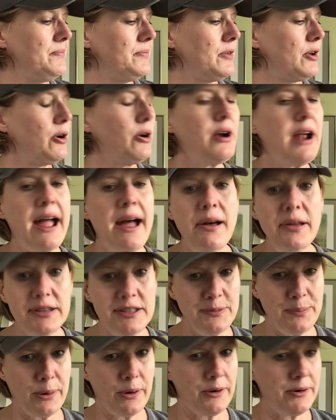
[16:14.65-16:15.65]
Her house
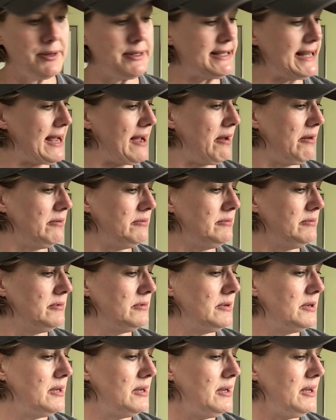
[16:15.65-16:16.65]
burned down,
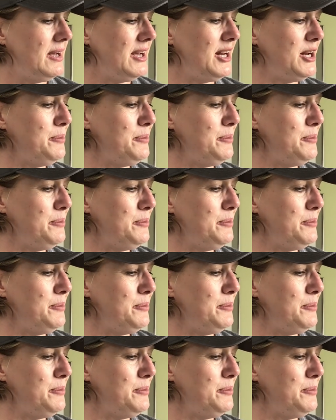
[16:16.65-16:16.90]
and